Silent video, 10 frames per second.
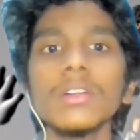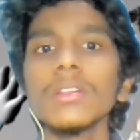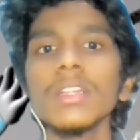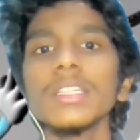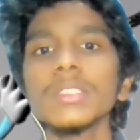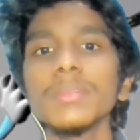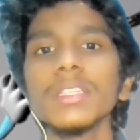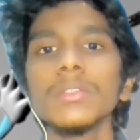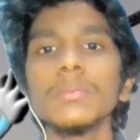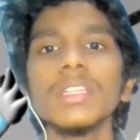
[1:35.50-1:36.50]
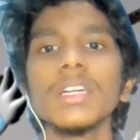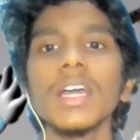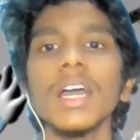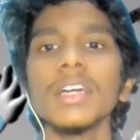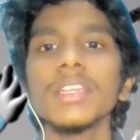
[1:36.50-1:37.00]
Corolla is meant to be the
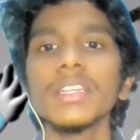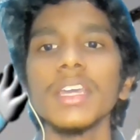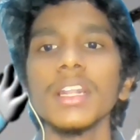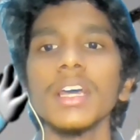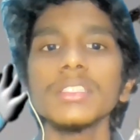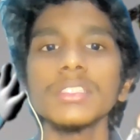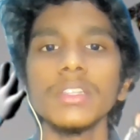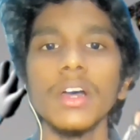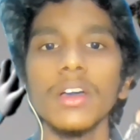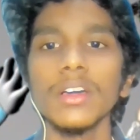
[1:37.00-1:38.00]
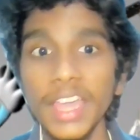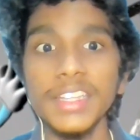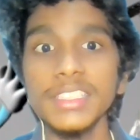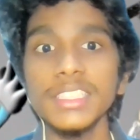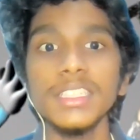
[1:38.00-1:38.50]
car that can last long, and
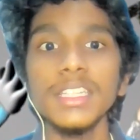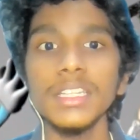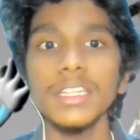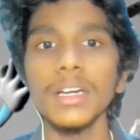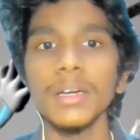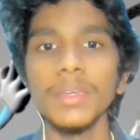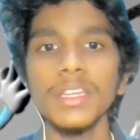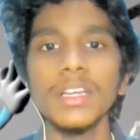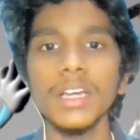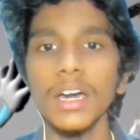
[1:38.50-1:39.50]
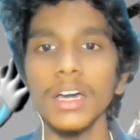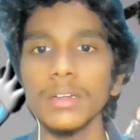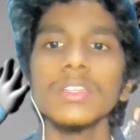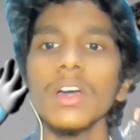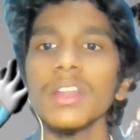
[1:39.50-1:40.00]
it's indeed a big car.
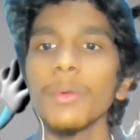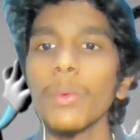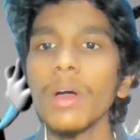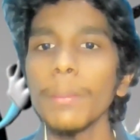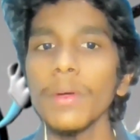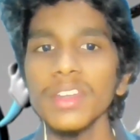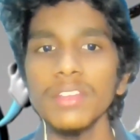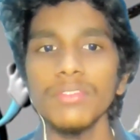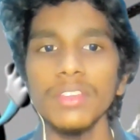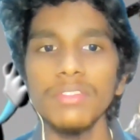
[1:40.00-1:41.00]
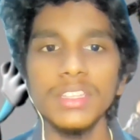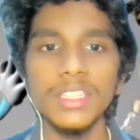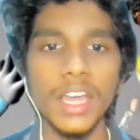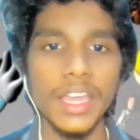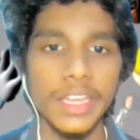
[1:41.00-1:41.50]
It's got a 1.8
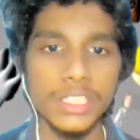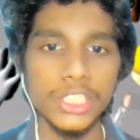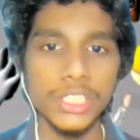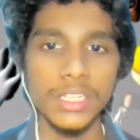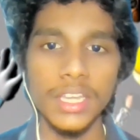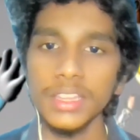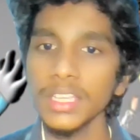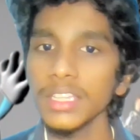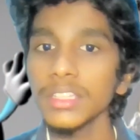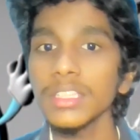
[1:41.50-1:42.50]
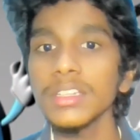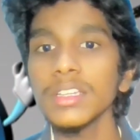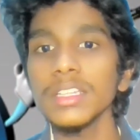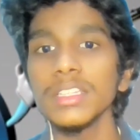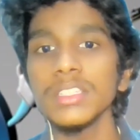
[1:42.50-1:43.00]
VVTi engine and the
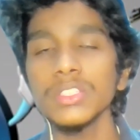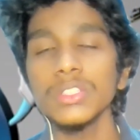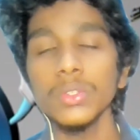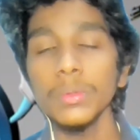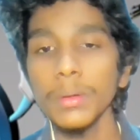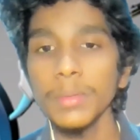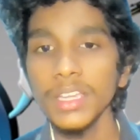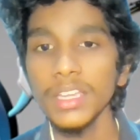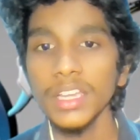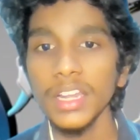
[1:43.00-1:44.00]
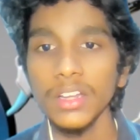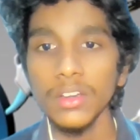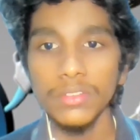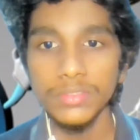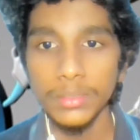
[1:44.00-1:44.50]
interior is super big and
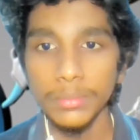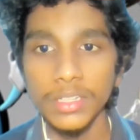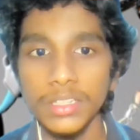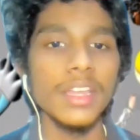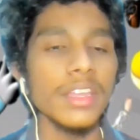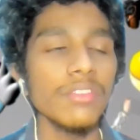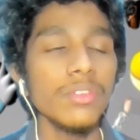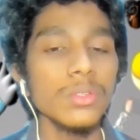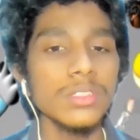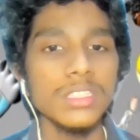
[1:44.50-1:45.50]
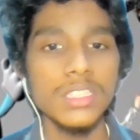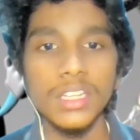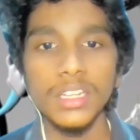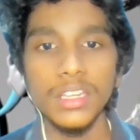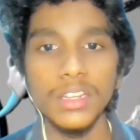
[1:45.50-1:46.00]
comfortable that if you sit
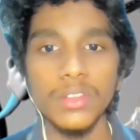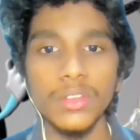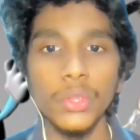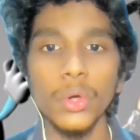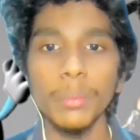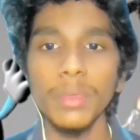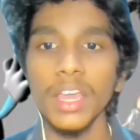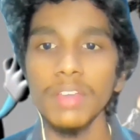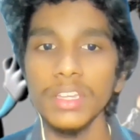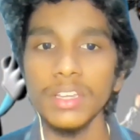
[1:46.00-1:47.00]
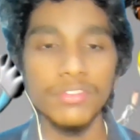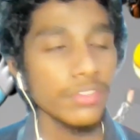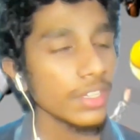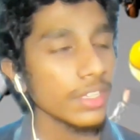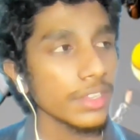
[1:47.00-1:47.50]
in it, you won't be having a
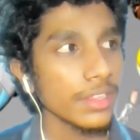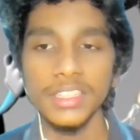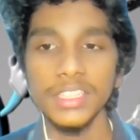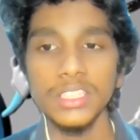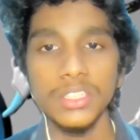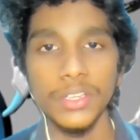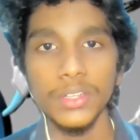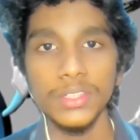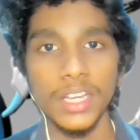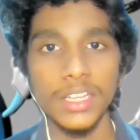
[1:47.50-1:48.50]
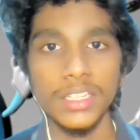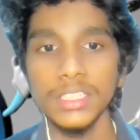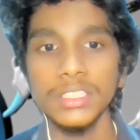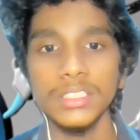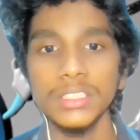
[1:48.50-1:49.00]
feel that this Toyota
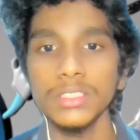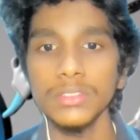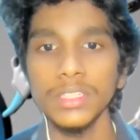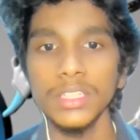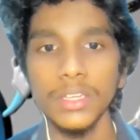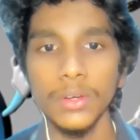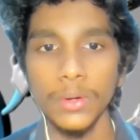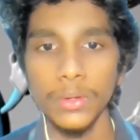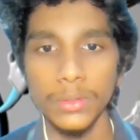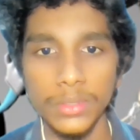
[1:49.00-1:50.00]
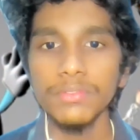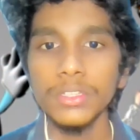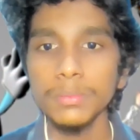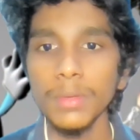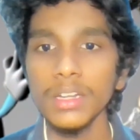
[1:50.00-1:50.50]
is really old. And if
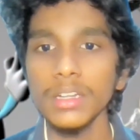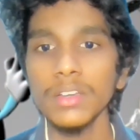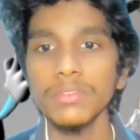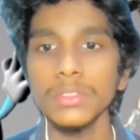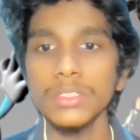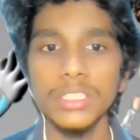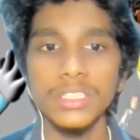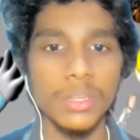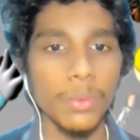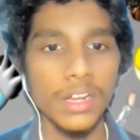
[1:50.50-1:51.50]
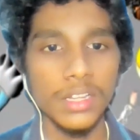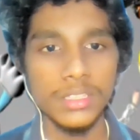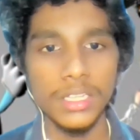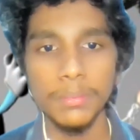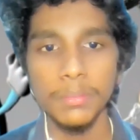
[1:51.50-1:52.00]
you're smart enough to change the wear
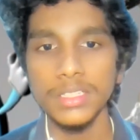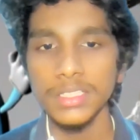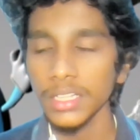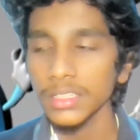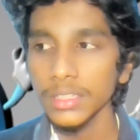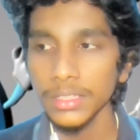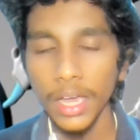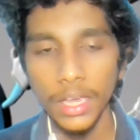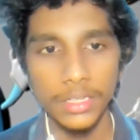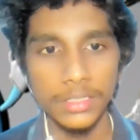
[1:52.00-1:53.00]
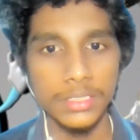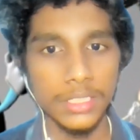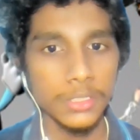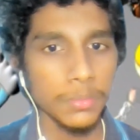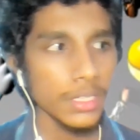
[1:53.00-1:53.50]
and tear parts like the tire, the
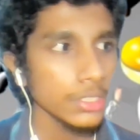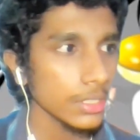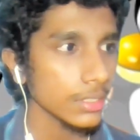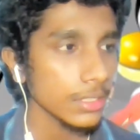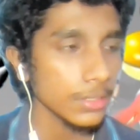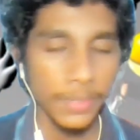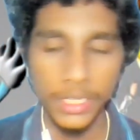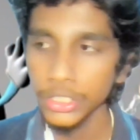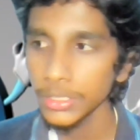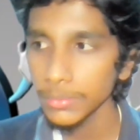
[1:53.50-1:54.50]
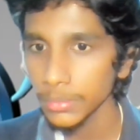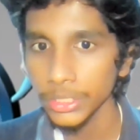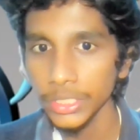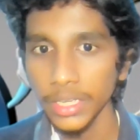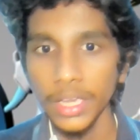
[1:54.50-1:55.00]
suspension
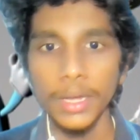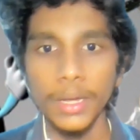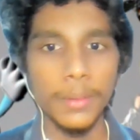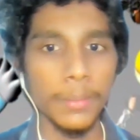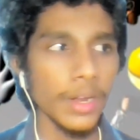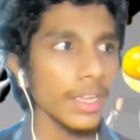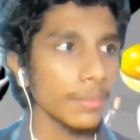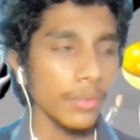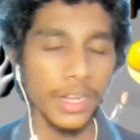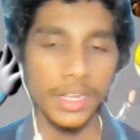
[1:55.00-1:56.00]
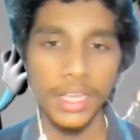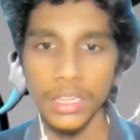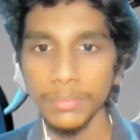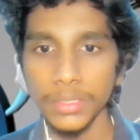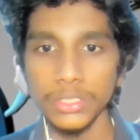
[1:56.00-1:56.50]
bushing, brake
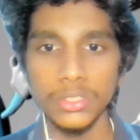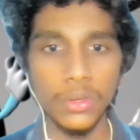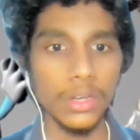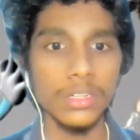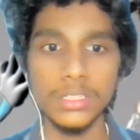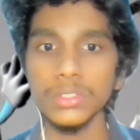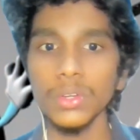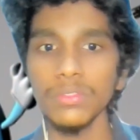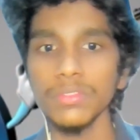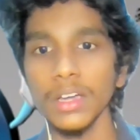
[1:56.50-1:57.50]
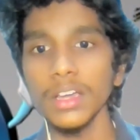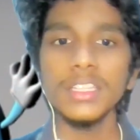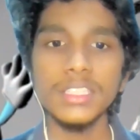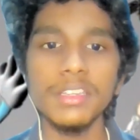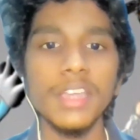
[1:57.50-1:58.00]
calipers, so on and so forth,
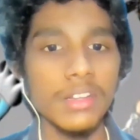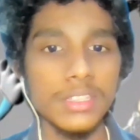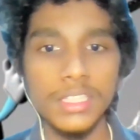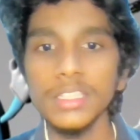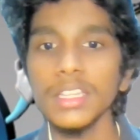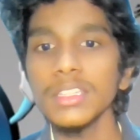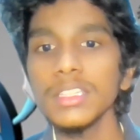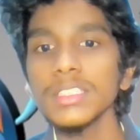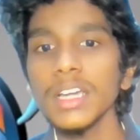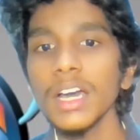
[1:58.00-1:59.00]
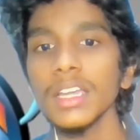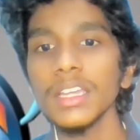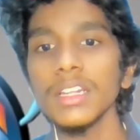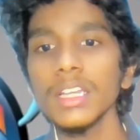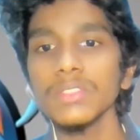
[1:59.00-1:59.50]
it's a guarantee that this car
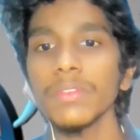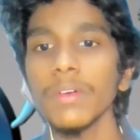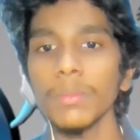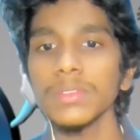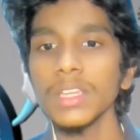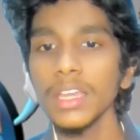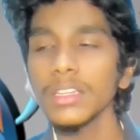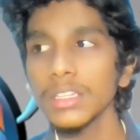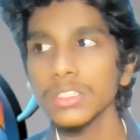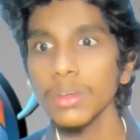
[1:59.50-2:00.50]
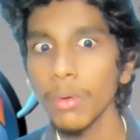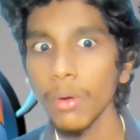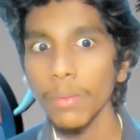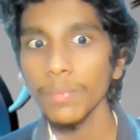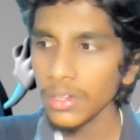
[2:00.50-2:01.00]
can last for 10 years or more.